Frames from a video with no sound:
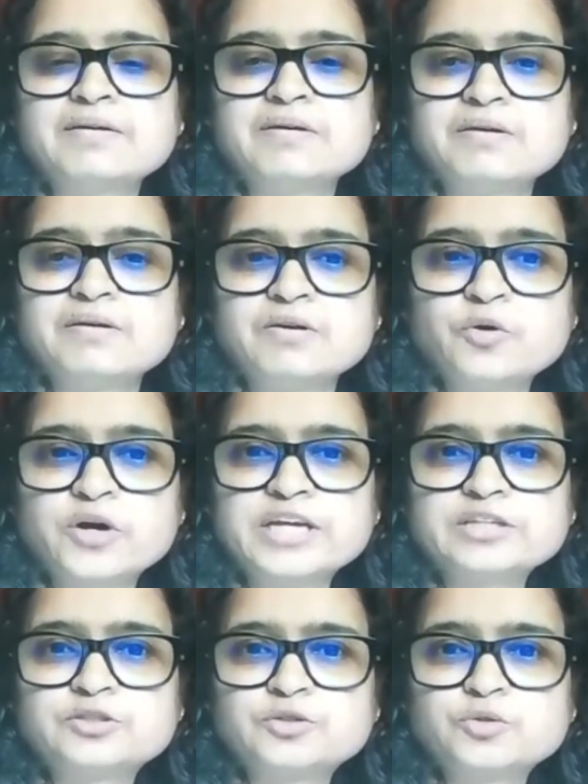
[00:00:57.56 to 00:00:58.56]

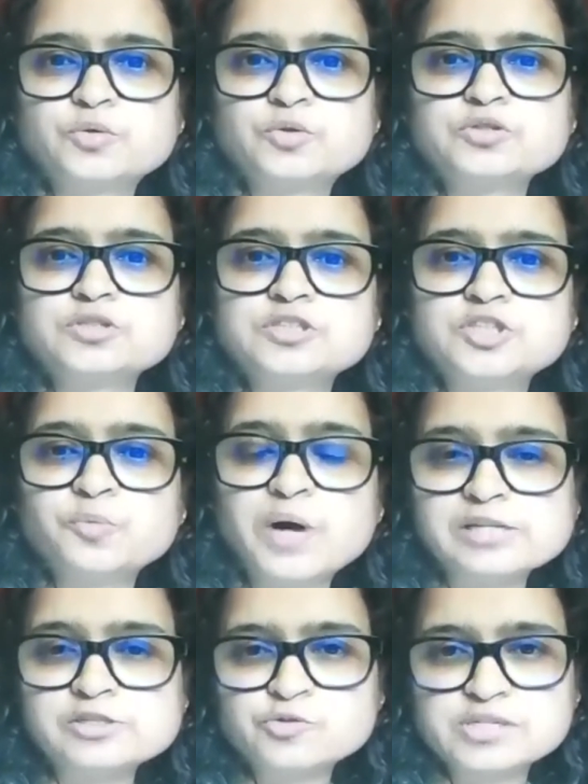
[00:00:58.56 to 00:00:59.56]
going through
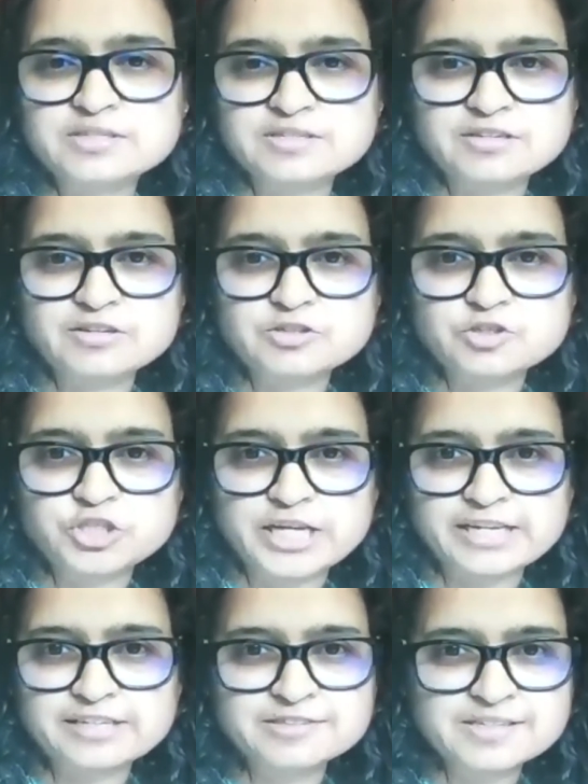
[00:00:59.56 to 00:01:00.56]
tumultuous
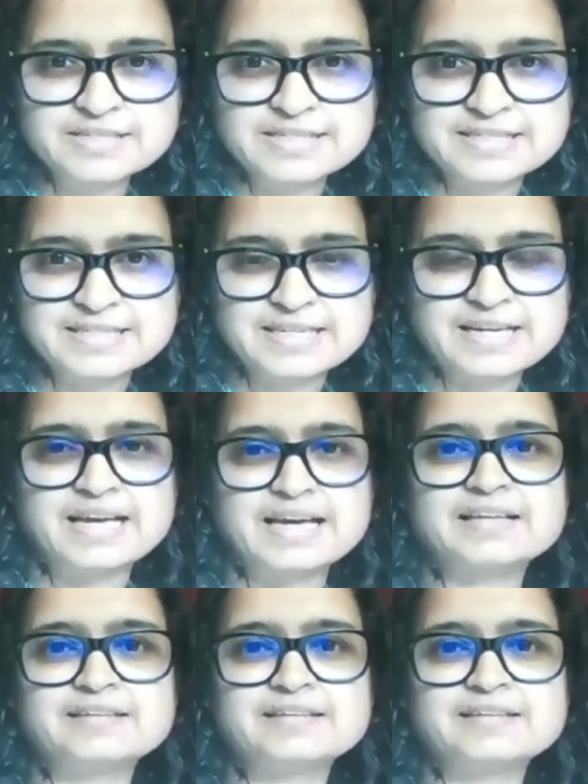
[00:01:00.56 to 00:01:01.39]
changes, and